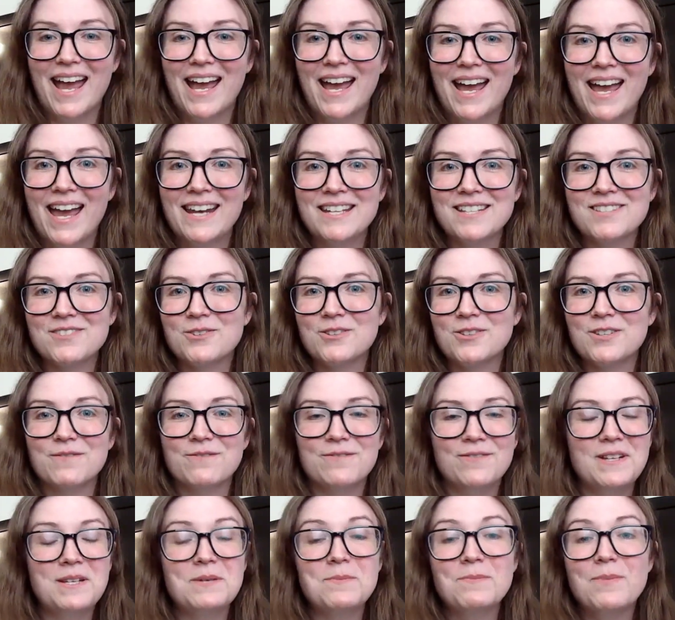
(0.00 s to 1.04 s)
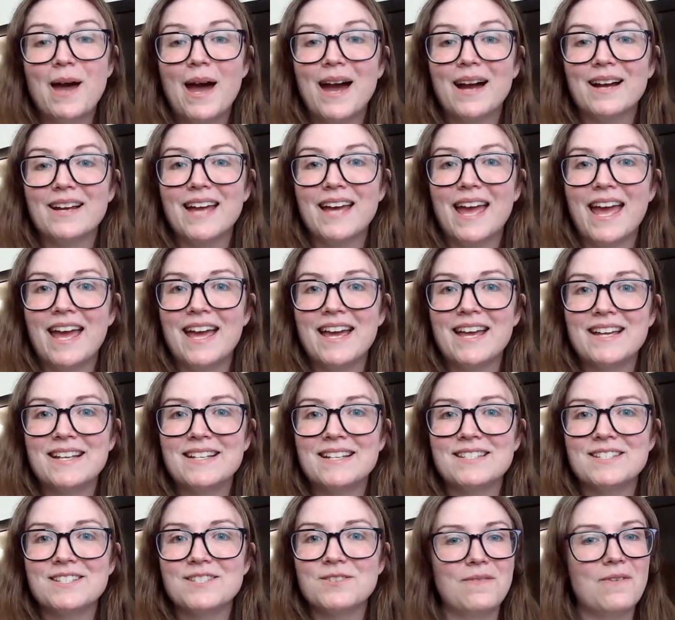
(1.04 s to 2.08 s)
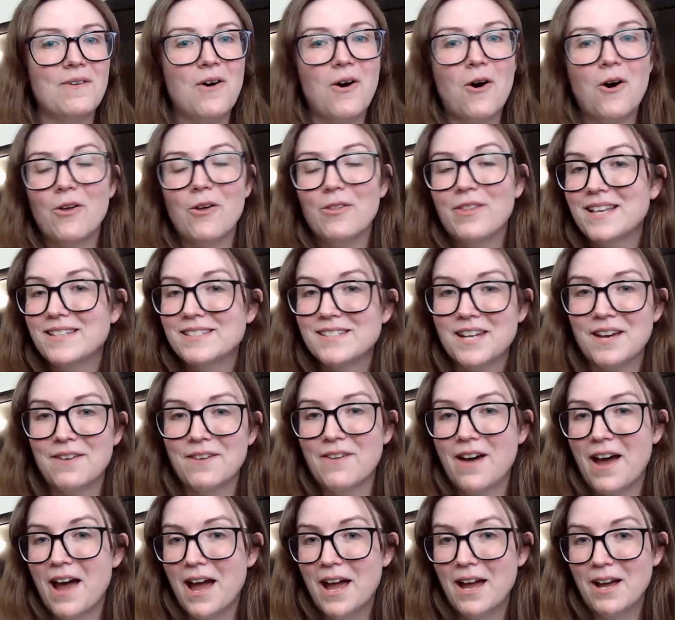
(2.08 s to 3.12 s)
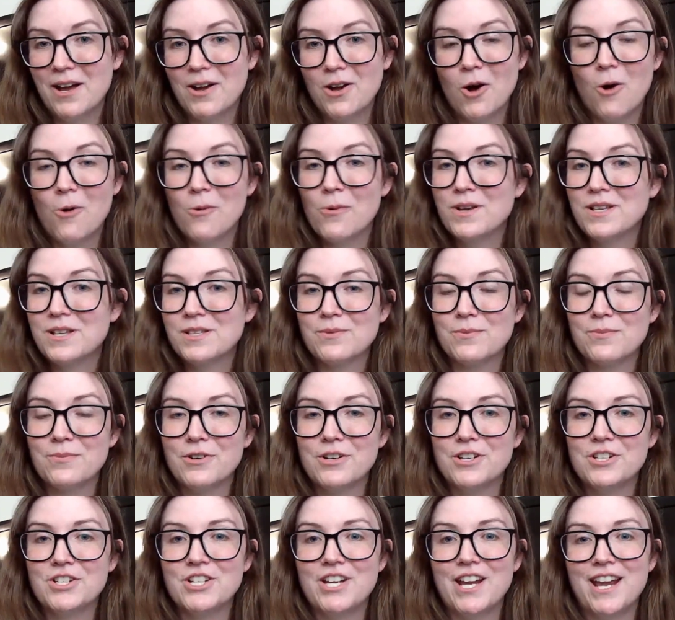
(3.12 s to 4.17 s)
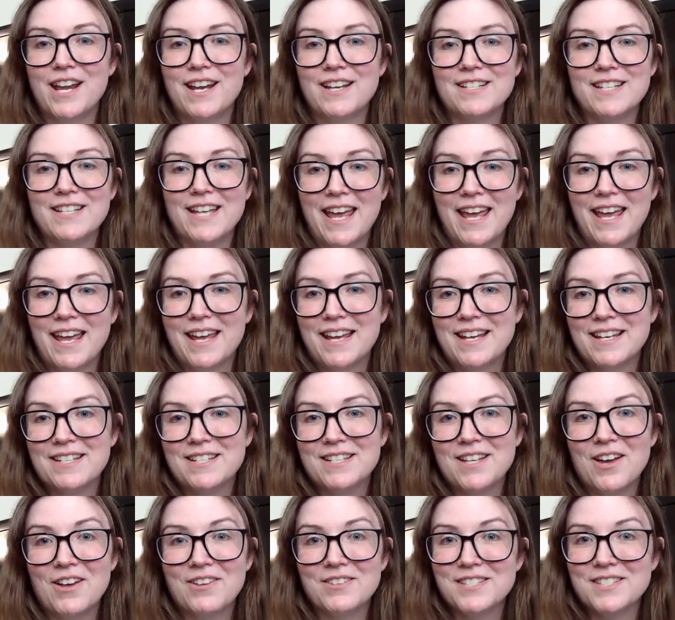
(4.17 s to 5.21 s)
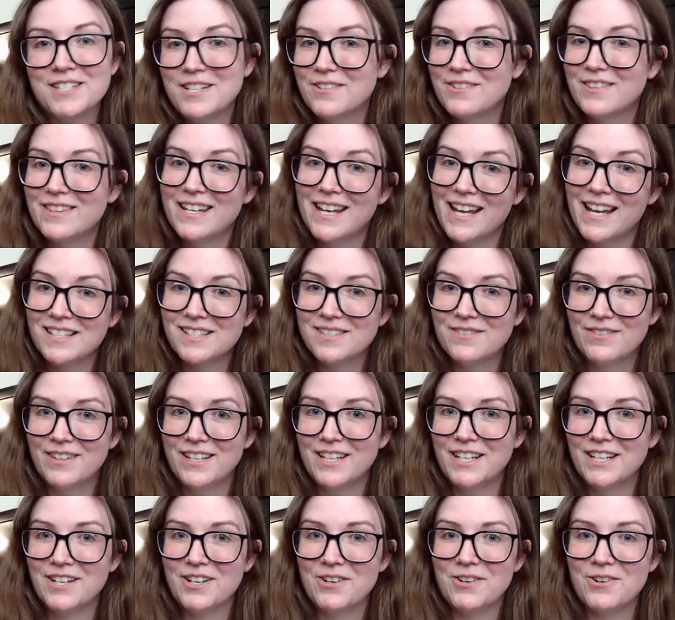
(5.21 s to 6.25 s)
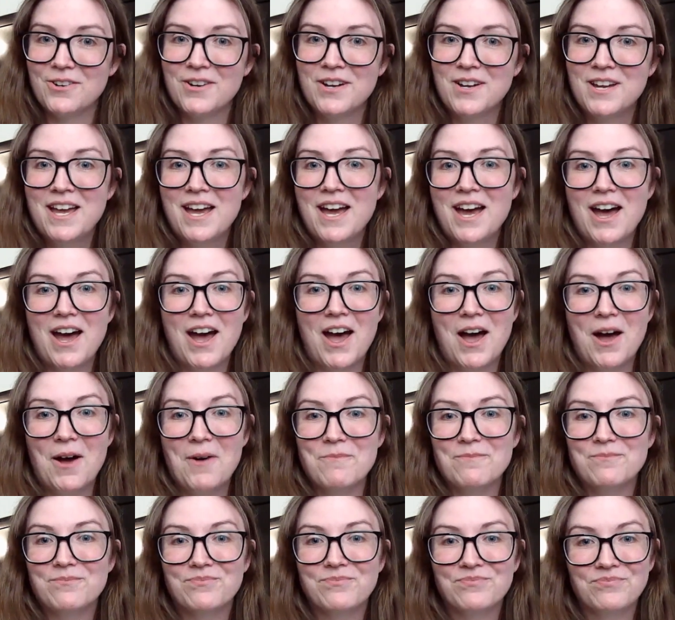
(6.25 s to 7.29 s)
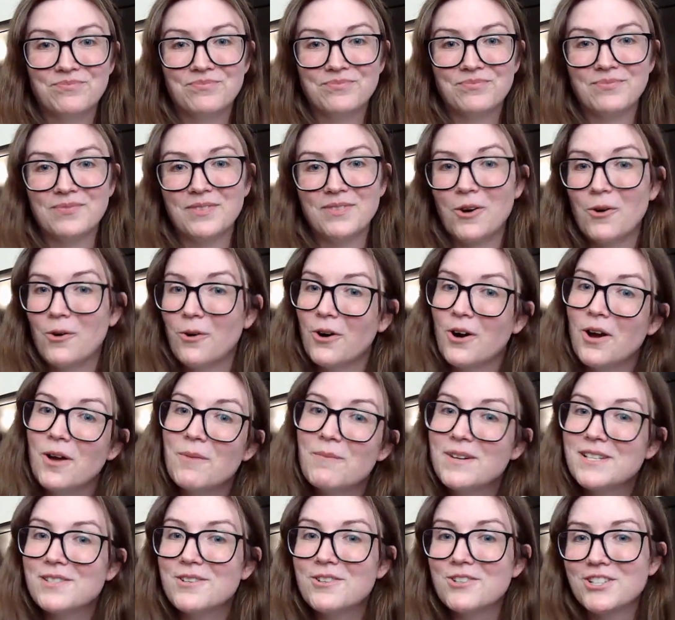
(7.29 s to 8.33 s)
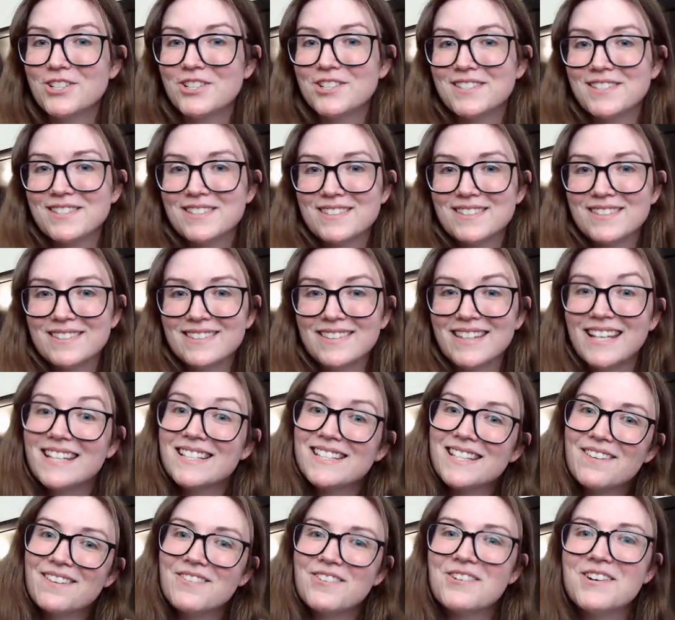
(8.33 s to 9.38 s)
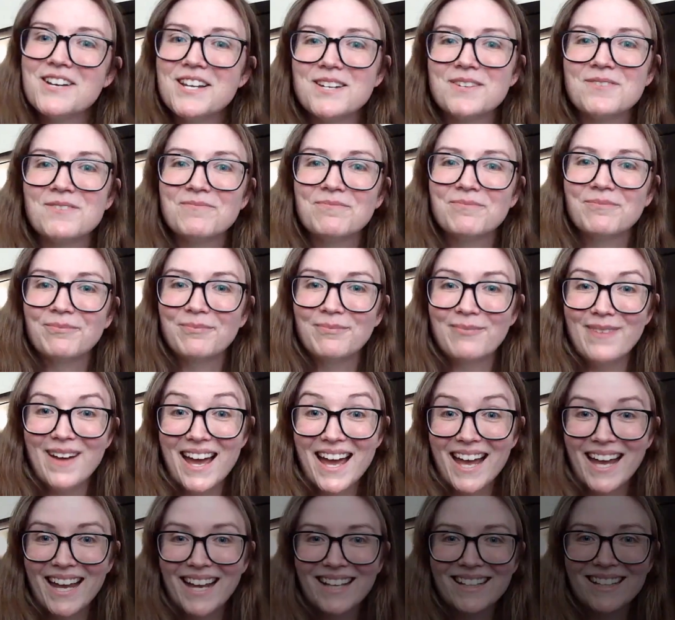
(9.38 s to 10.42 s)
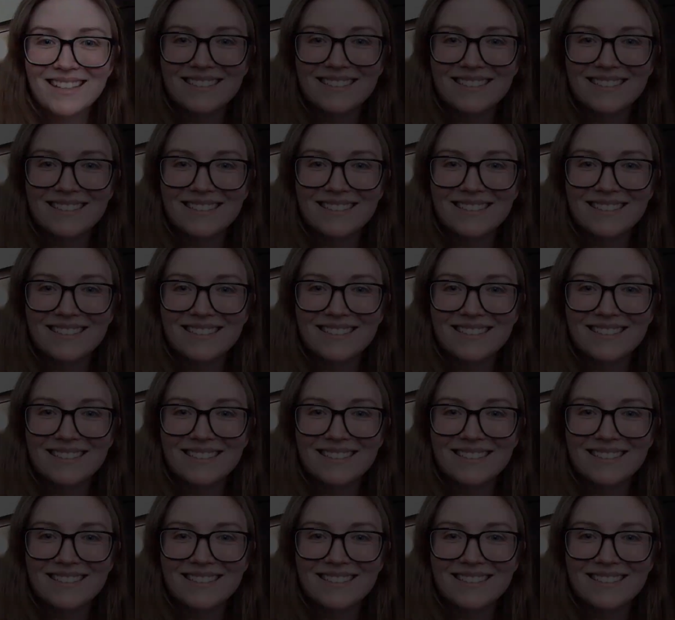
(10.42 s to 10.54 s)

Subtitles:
Any sort of feedback and all that stuff I always appreciate, and I'll see you in the next video or on my socials. Thanks everyone. Bye!